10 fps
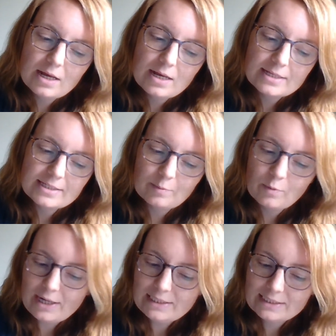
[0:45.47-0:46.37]
Some
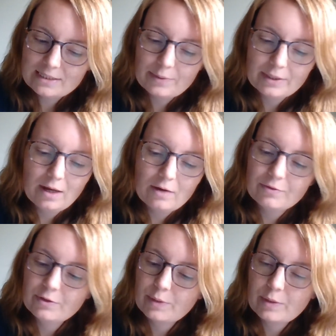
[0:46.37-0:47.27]
writers are in love with
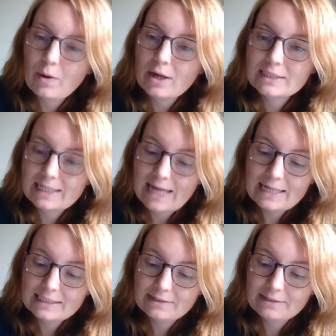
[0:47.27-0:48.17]
the rewriting and
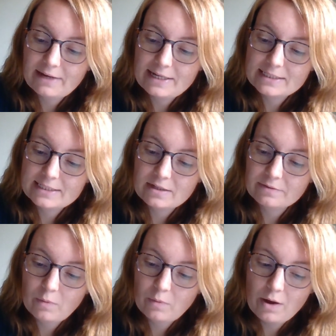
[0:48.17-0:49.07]
editing phases of the
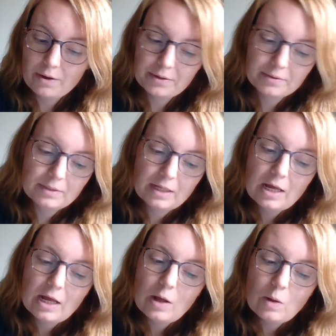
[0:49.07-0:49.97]
work,
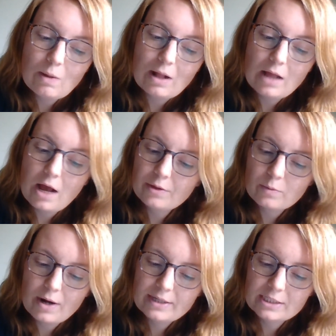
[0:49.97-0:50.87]
while other
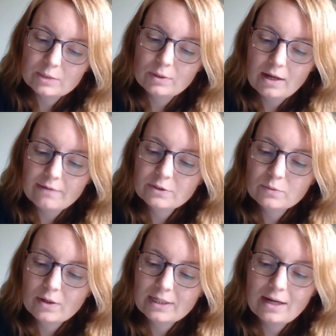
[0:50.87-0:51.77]
writers would love to
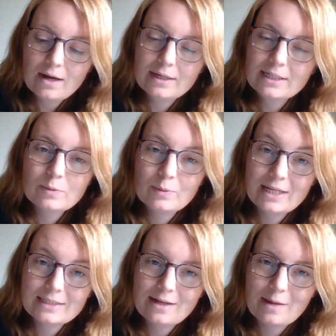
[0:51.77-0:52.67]
run and hide when their
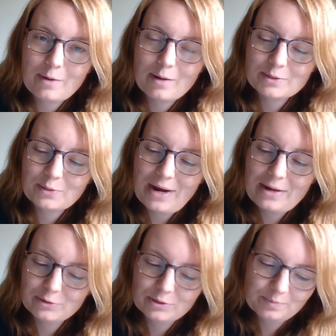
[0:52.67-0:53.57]
time comes
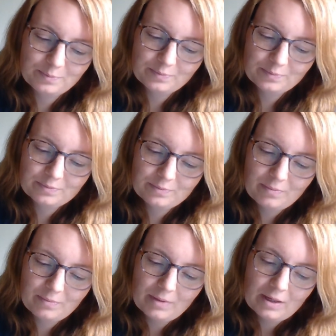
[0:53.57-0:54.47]
around.
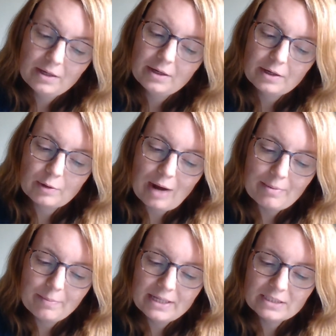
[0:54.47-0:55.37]
Grab a
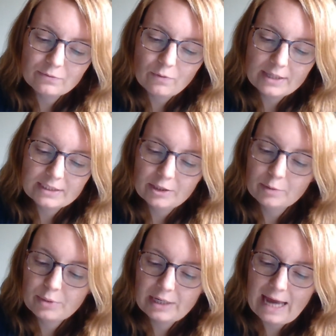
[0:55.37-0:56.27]
piece of writing you're
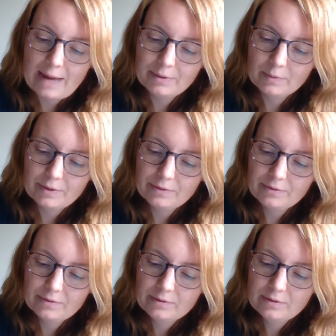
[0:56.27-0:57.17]
pretty happy with.
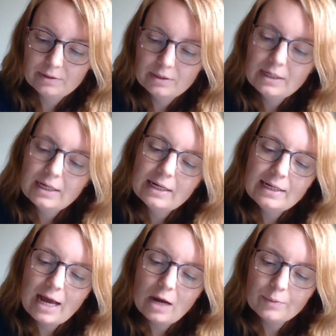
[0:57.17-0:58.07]

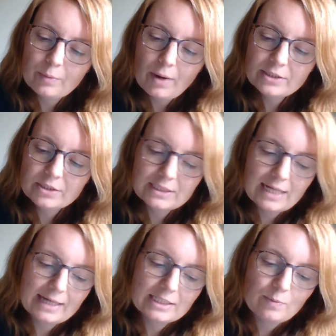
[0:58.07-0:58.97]
Now rewrite your
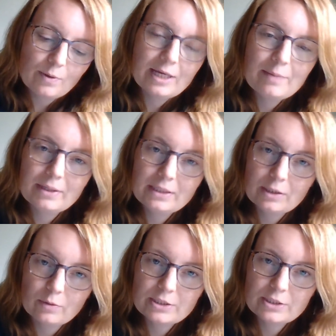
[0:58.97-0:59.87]
text while keeping the
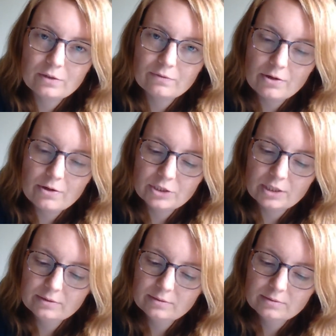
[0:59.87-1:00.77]
original version.